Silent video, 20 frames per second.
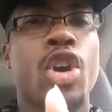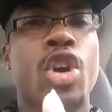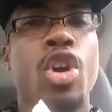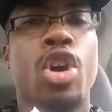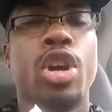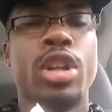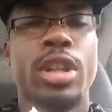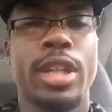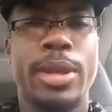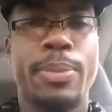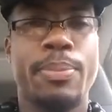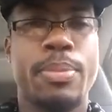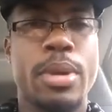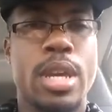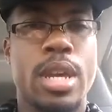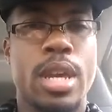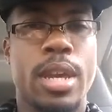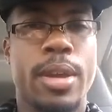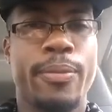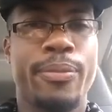godly
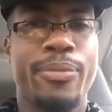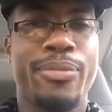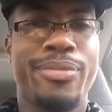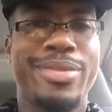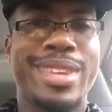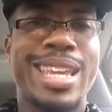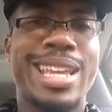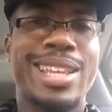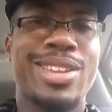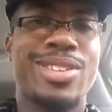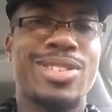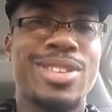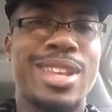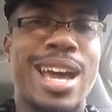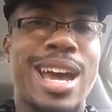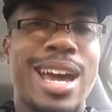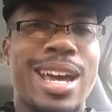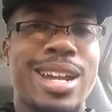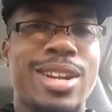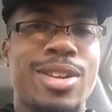being, that does
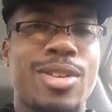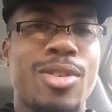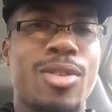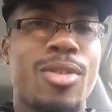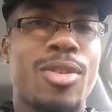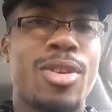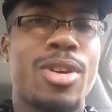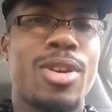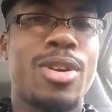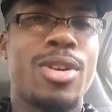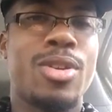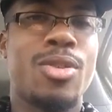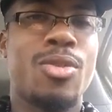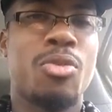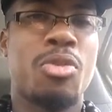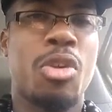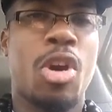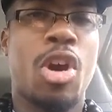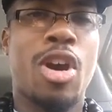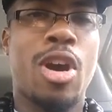not
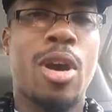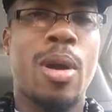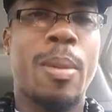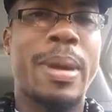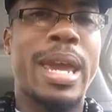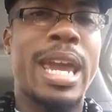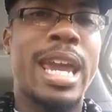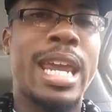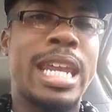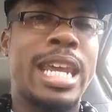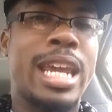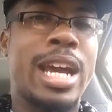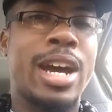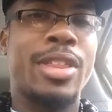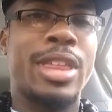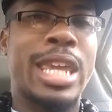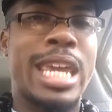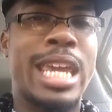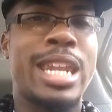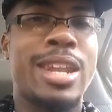rob any
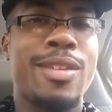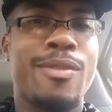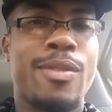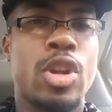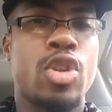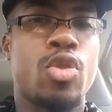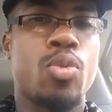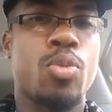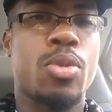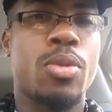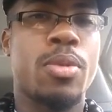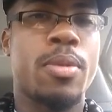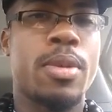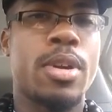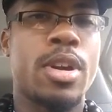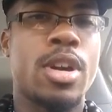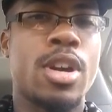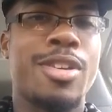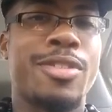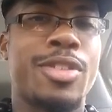other individual
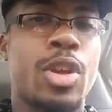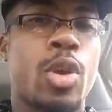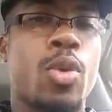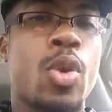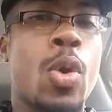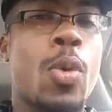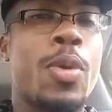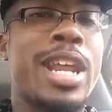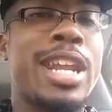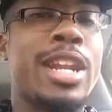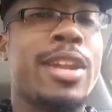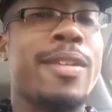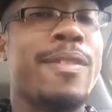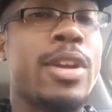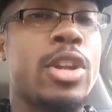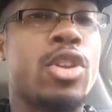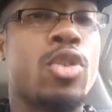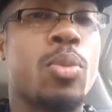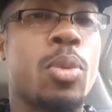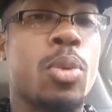of their own
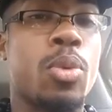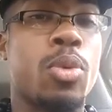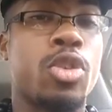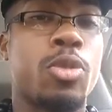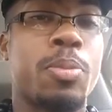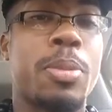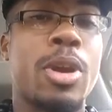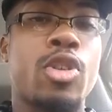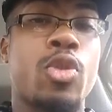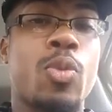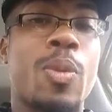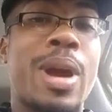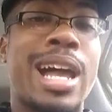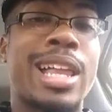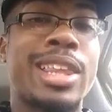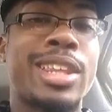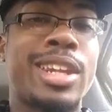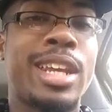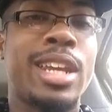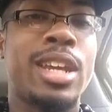individual
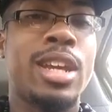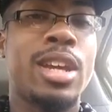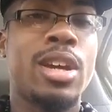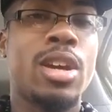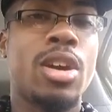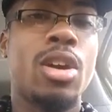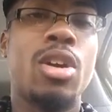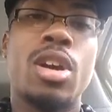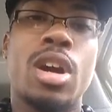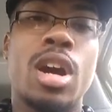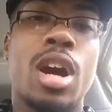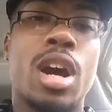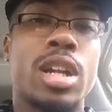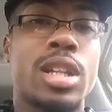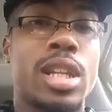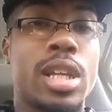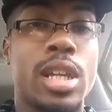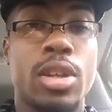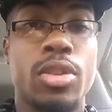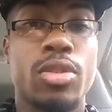spirituality or
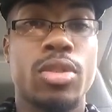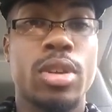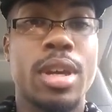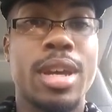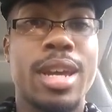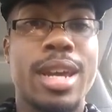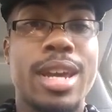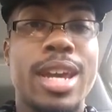godliness.